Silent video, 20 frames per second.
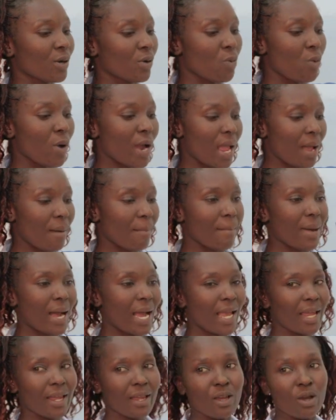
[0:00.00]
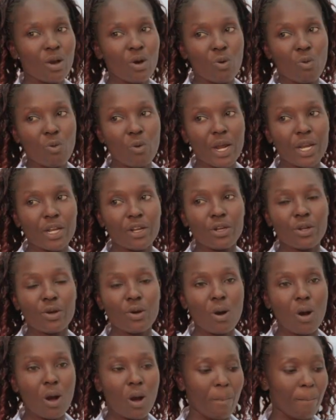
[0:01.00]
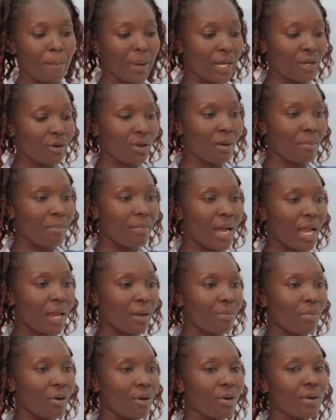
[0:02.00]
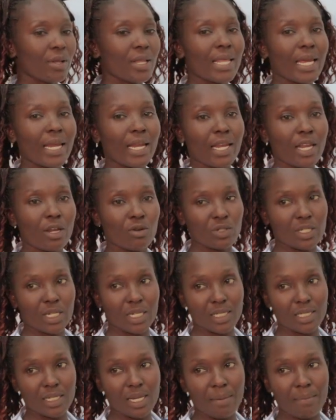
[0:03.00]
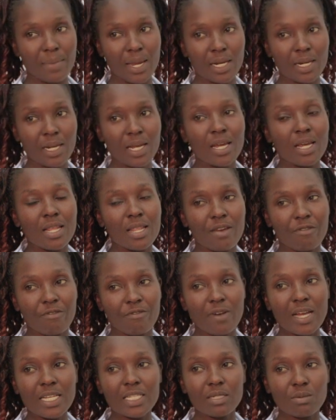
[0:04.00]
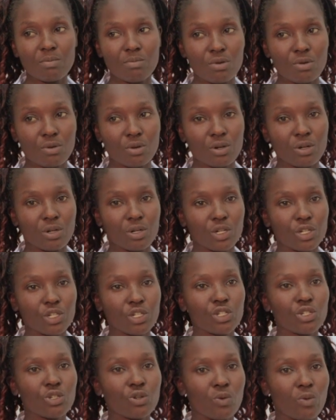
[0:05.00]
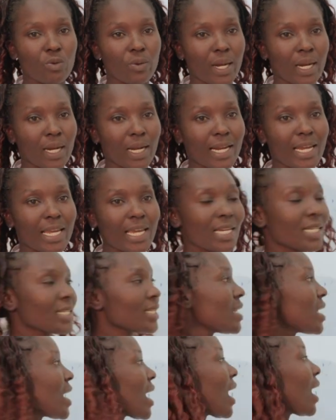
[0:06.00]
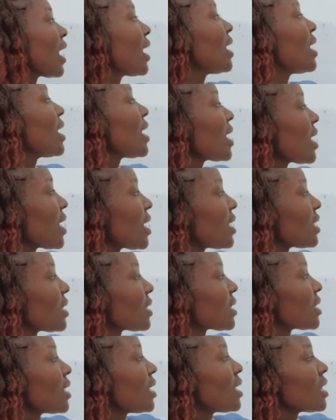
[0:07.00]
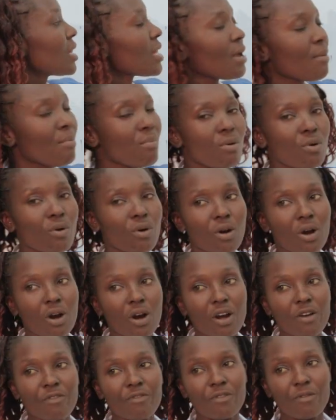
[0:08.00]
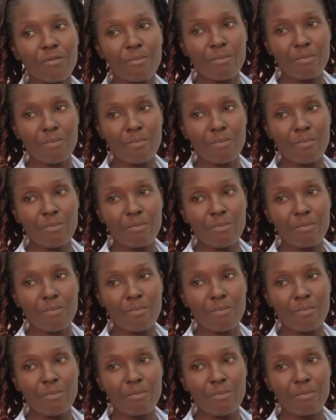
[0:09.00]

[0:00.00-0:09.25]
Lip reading: whereby when you open your Bible, the New Testament, the first book you will get there is the book of